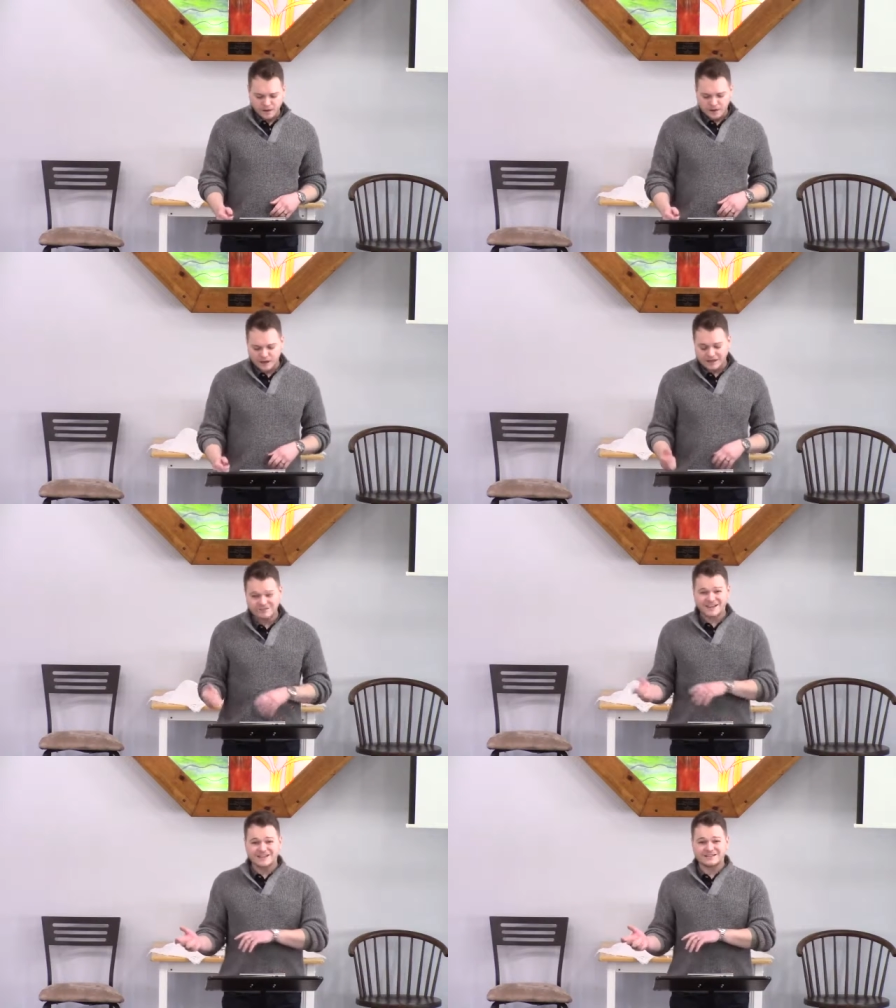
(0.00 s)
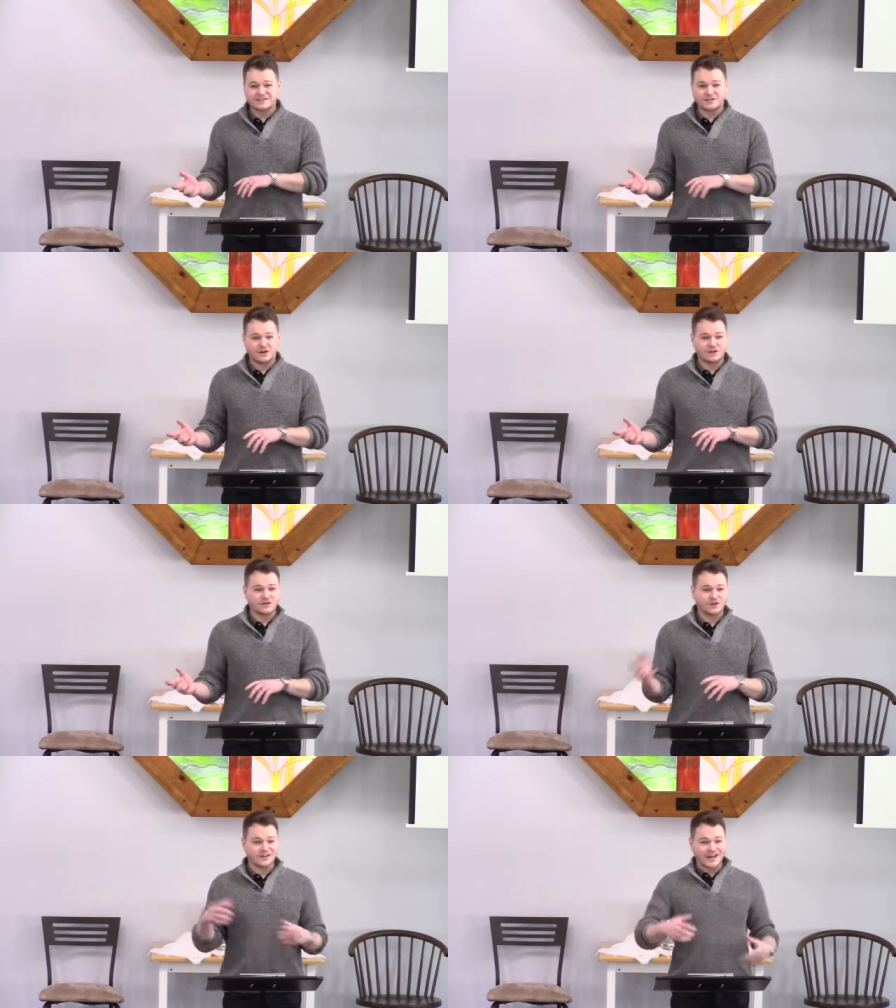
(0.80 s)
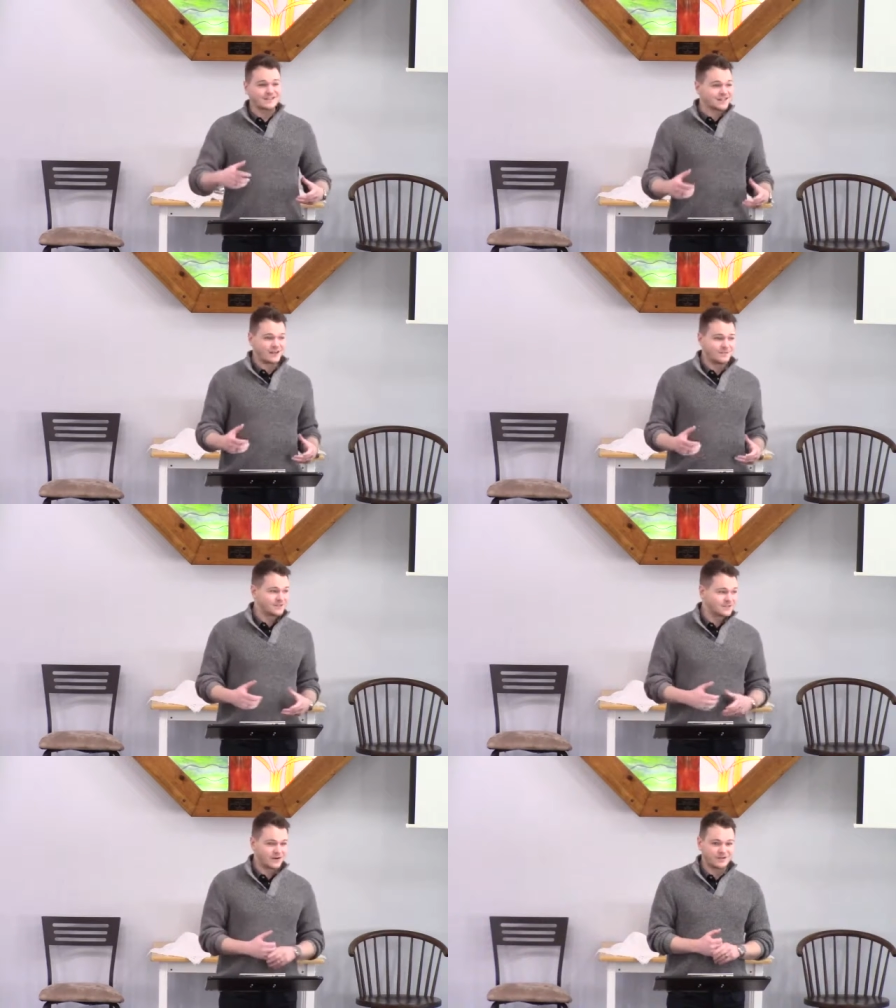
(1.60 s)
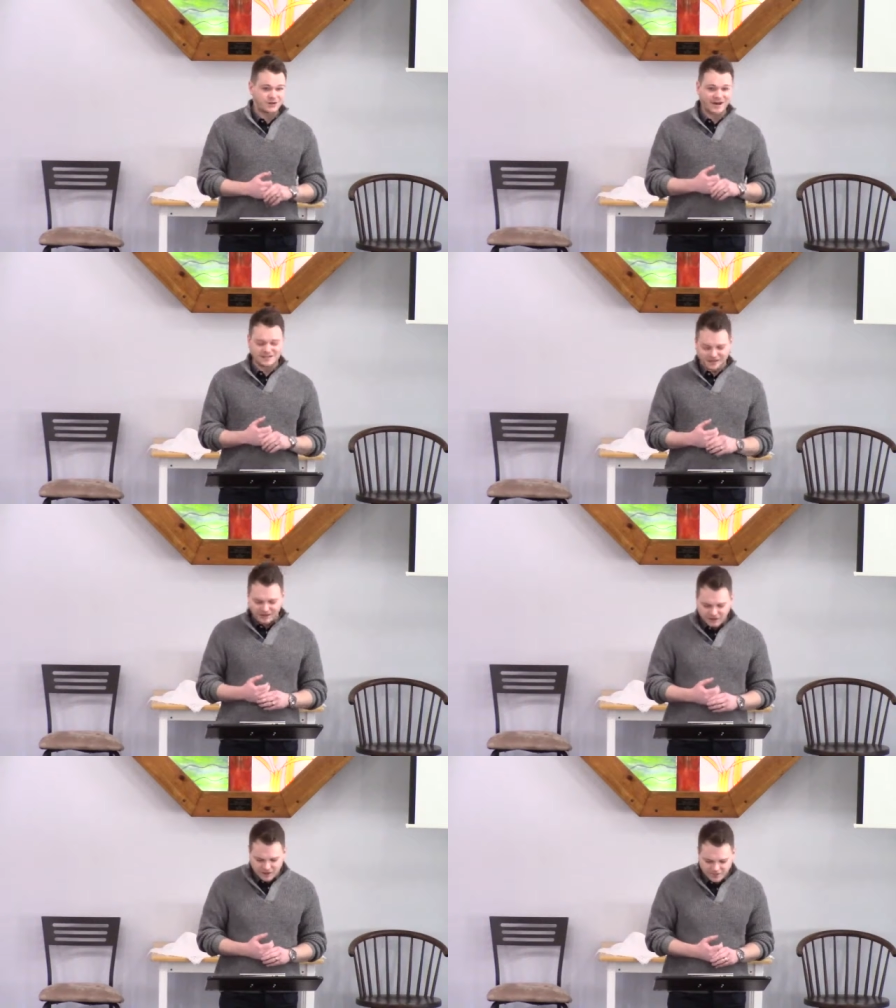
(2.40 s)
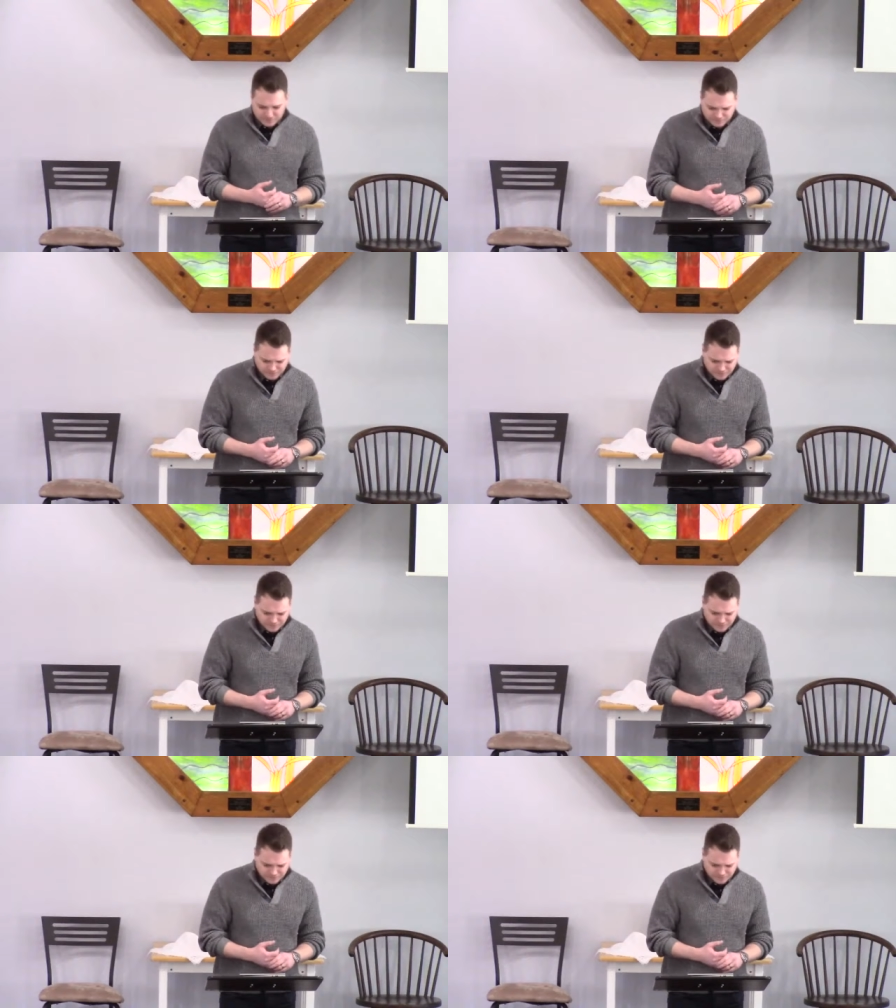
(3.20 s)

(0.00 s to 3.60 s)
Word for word: uh, even as Saul turned against him and started trying to kill him,